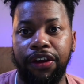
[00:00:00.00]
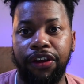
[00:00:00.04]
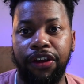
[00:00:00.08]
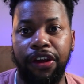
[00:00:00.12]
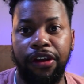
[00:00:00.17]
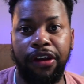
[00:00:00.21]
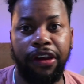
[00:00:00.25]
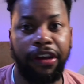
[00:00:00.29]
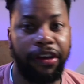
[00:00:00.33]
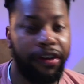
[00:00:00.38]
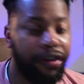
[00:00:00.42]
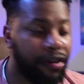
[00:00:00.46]

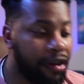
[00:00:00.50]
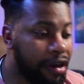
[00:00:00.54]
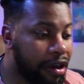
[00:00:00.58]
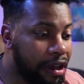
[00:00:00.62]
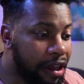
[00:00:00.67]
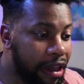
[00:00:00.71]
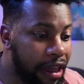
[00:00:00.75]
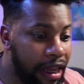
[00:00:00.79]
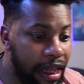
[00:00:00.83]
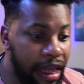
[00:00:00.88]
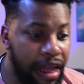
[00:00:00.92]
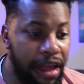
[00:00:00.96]
To
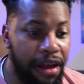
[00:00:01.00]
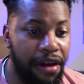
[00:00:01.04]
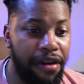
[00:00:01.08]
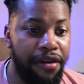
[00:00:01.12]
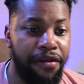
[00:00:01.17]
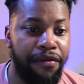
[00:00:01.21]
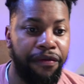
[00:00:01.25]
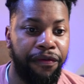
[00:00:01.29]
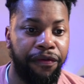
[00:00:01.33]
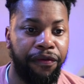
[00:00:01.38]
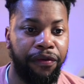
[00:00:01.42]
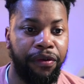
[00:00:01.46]

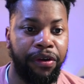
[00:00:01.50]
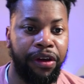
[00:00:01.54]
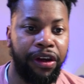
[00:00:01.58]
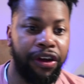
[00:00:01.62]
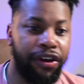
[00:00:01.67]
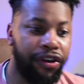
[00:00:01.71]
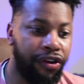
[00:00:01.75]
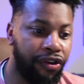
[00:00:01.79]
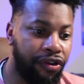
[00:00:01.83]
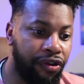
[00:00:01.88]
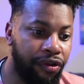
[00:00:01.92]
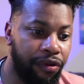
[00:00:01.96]
live
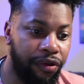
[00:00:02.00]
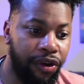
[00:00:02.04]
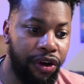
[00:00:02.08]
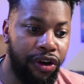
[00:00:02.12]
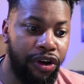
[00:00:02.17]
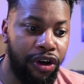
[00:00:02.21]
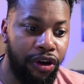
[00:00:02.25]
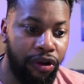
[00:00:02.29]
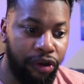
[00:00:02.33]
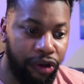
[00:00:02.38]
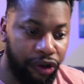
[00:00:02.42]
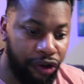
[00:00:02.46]
in, you
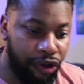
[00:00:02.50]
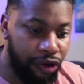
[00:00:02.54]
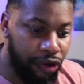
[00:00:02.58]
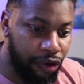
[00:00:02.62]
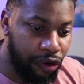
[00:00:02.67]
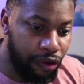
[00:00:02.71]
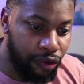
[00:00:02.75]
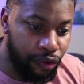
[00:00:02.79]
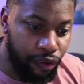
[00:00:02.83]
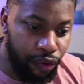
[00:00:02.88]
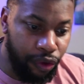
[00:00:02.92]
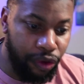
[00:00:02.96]
know, to
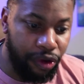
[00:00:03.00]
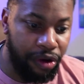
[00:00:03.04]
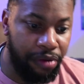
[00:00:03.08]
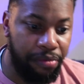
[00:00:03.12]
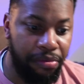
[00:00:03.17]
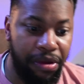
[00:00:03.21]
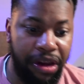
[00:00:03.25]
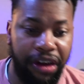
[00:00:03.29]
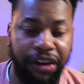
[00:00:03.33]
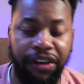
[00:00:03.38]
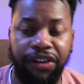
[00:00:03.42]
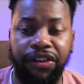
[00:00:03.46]
the
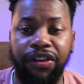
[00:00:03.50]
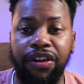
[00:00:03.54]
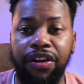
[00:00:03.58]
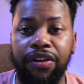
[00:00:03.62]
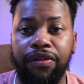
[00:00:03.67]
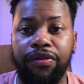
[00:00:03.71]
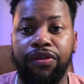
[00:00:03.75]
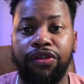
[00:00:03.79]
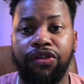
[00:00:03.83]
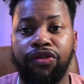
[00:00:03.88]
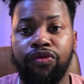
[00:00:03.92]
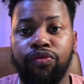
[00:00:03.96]
rudiments
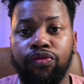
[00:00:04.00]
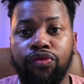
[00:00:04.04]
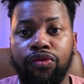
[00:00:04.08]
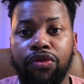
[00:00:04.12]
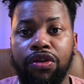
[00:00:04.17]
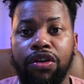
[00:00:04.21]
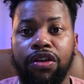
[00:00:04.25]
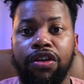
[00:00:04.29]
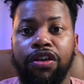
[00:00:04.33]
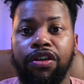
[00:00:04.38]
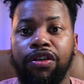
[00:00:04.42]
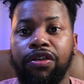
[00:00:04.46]
of this
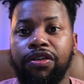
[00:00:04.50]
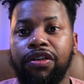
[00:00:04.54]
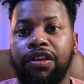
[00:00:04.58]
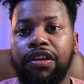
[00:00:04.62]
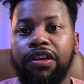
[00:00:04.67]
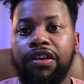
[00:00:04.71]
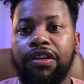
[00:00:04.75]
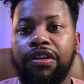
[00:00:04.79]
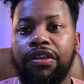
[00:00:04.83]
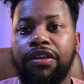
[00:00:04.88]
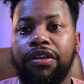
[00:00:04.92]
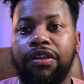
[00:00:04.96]
world,
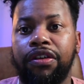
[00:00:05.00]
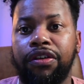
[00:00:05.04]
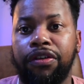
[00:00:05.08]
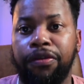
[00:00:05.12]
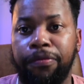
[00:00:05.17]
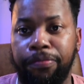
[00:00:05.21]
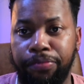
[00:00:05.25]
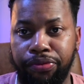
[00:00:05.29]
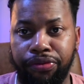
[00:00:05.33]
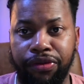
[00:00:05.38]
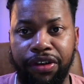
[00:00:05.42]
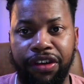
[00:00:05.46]
the
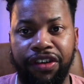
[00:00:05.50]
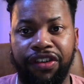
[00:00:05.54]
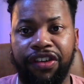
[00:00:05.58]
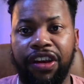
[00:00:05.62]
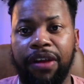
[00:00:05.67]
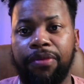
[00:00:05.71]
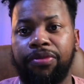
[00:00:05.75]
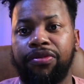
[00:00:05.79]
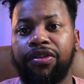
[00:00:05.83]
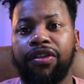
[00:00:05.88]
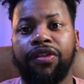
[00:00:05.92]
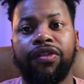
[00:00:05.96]

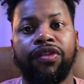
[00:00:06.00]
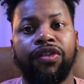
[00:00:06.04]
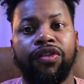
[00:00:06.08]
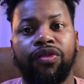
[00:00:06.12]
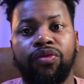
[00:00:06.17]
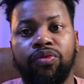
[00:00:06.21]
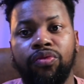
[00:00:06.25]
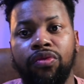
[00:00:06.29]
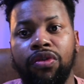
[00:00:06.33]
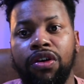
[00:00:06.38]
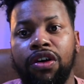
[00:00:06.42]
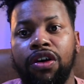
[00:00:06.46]
precepts of
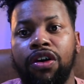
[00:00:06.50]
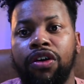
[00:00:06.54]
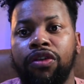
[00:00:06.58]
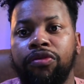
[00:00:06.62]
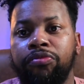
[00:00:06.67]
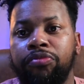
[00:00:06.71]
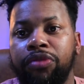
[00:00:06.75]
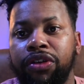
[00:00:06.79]
this world.